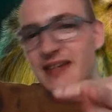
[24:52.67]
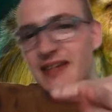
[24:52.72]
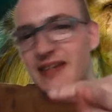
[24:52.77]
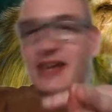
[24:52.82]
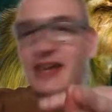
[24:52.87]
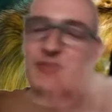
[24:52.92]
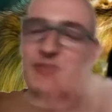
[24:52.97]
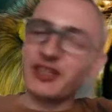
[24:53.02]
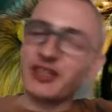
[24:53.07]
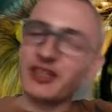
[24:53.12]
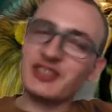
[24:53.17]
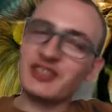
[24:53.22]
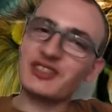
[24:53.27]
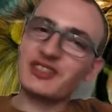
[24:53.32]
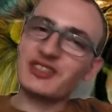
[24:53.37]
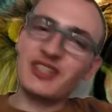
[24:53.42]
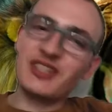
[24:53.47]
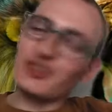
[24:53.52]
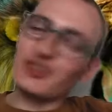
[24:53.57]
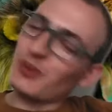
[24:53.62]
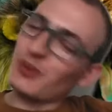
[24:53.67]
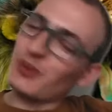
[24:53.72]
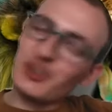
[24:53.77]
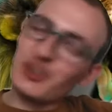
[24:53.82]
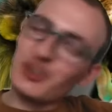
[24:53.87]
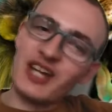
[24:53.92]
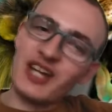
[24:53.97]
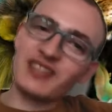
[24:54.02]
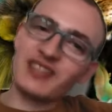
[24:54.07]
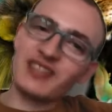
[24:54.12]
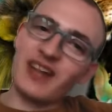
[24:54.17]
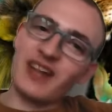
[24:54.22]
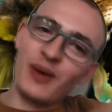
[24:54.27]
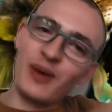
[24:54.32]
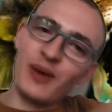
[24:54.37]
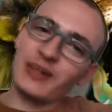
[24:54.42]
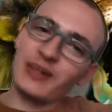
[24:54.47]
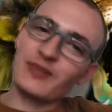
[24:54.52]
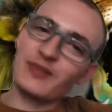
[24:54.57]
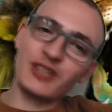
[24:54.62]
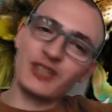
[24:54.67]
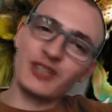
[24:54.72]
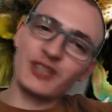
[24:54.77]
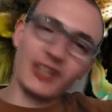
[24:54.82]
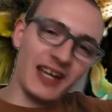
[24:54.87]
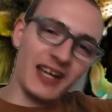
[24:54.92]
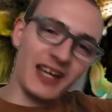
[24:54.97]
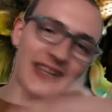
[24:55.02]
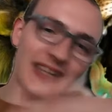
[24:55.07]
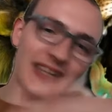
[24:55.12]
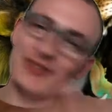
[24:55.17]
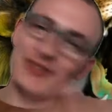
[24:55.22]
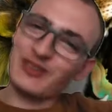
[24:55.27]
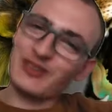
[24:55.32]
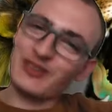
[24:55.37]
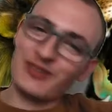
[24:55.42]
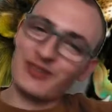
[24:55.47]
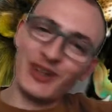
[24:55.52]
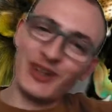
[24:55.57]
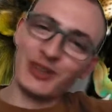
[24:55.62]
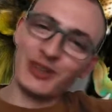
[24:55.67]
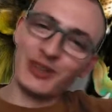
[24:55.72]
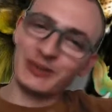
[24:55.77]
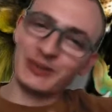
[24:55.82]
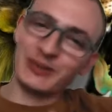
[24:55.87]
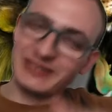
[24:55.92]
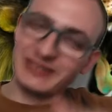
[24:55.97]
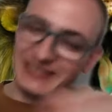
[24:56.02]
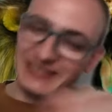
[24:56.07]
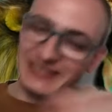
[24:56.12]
If you listen to this, go and check us out. Give us a like. Give us a follow.